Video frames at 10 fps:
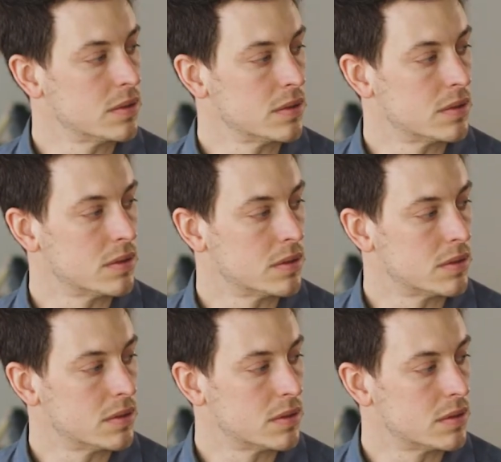
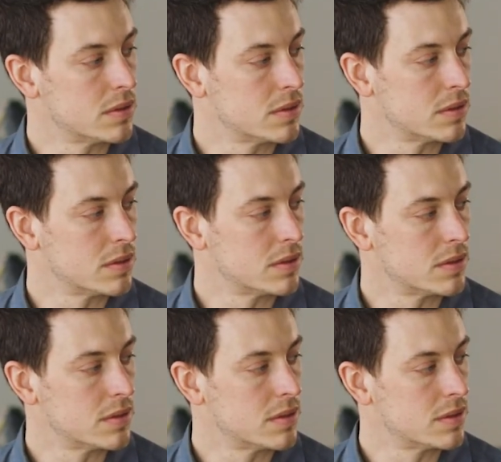
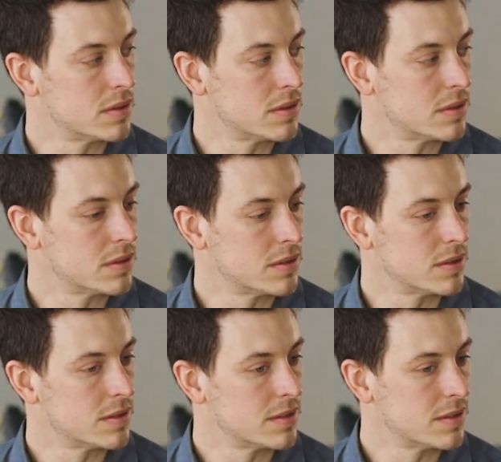
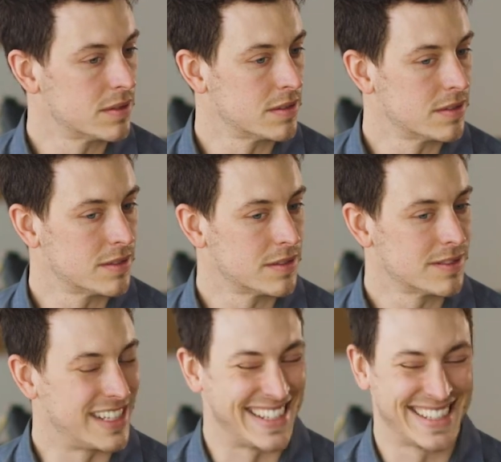
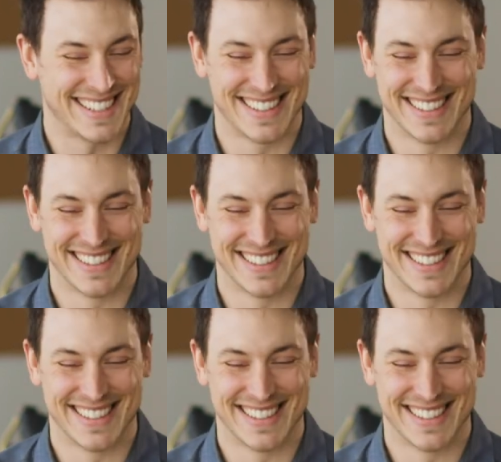No words are spoken by the person on screen.